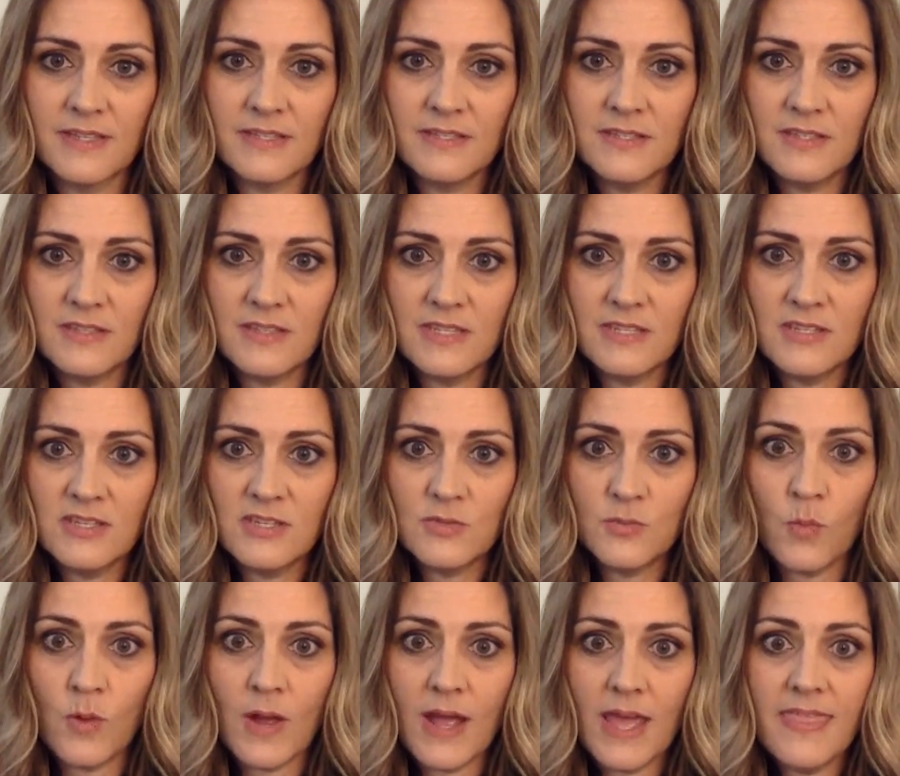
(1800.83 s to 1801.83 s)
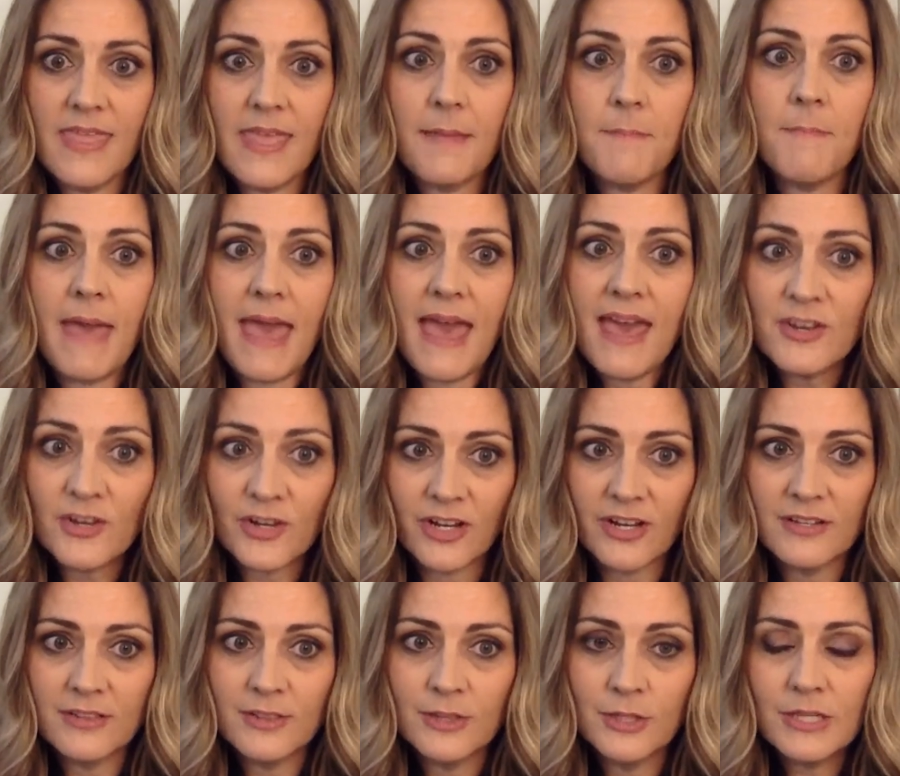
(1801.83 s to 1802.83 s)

This is why they matter.